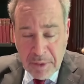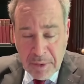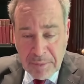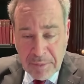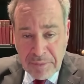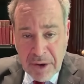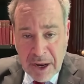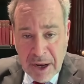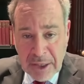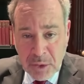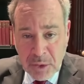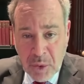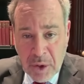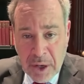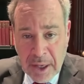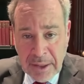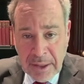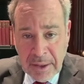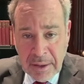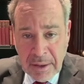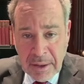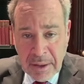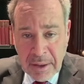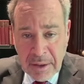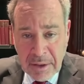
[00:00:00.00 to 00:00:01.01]
branch
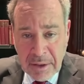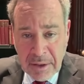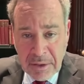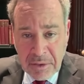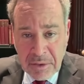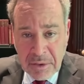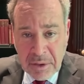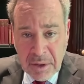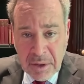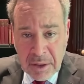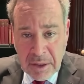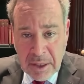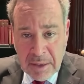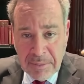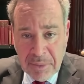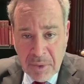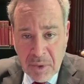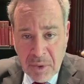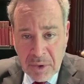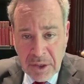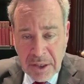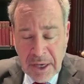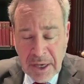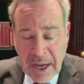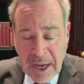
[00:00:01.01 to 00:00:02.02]
one, the
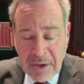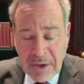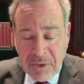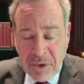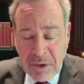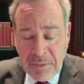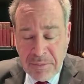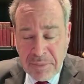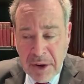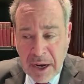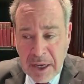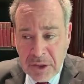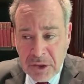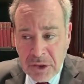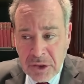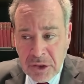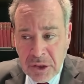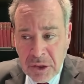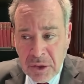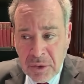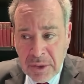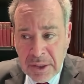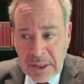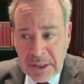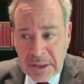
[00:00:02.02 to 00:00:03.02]
imported hatred. Branch
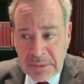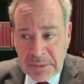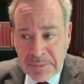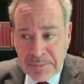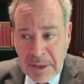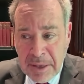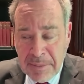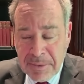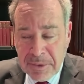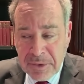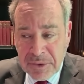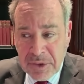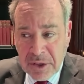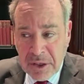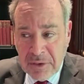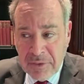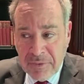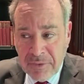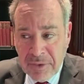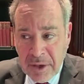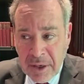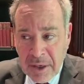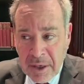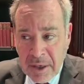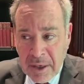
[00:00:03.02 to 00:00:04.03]
two is people sort of
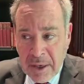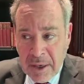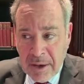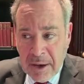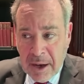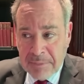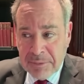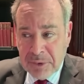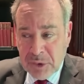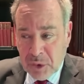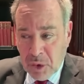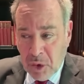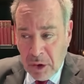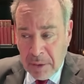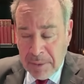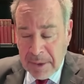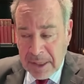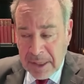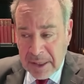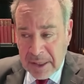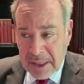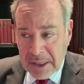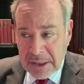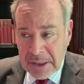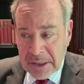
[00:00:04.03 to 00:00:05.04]

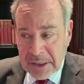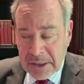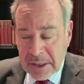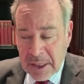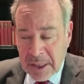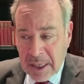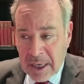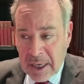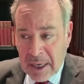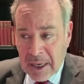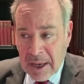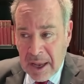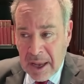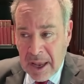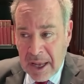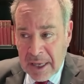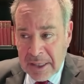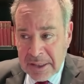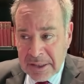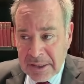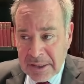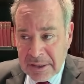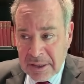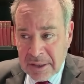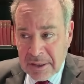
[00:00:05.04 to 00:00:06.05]
absorbing this
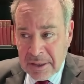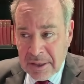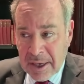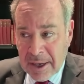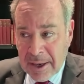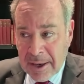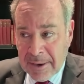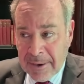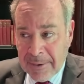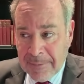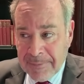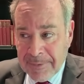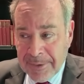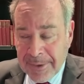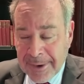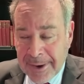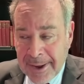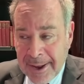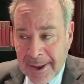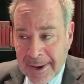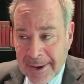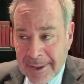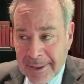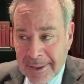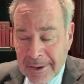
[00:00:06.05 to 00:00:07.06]
as
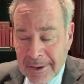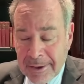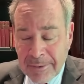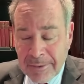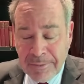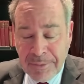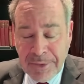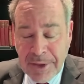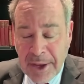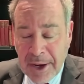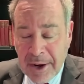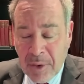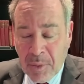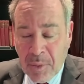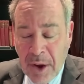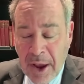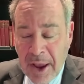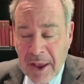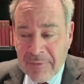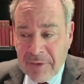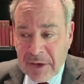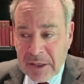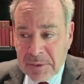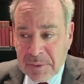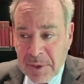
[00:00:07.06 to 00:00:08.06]
their way
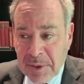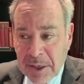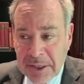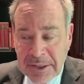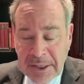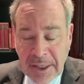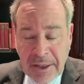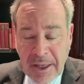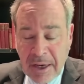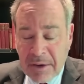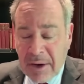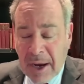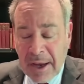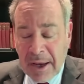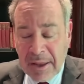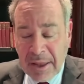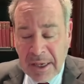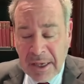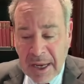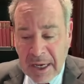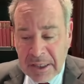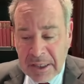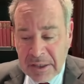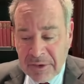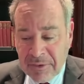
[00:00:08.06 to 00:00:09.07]
of expressing their
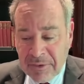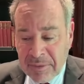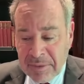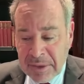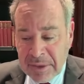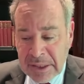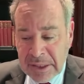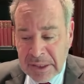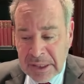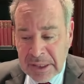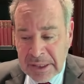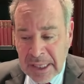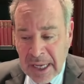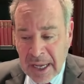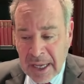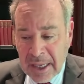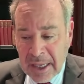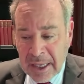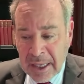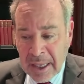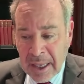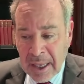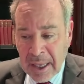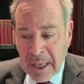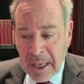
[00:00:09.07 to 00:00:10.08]
alienation from the
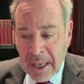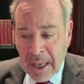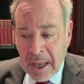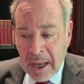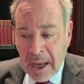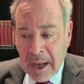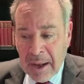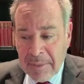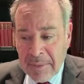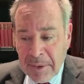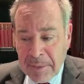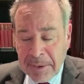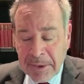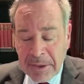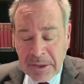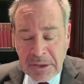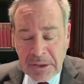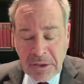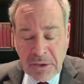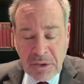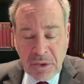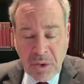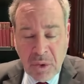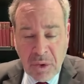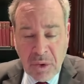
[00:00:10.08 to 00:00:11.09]
society. The person
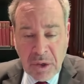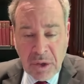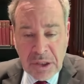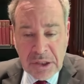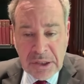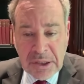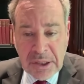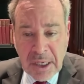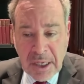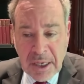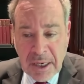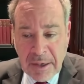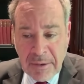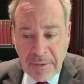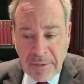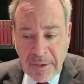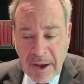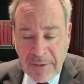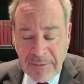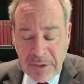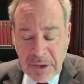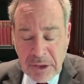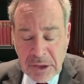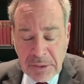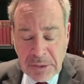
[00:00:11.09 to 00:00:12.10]
who torched
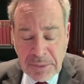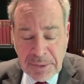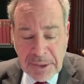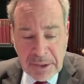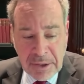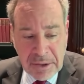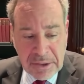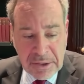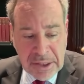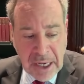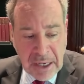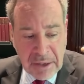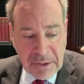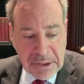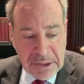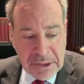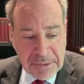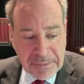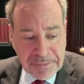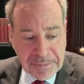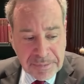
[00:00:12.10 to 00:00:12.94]
Governor Shapiro's house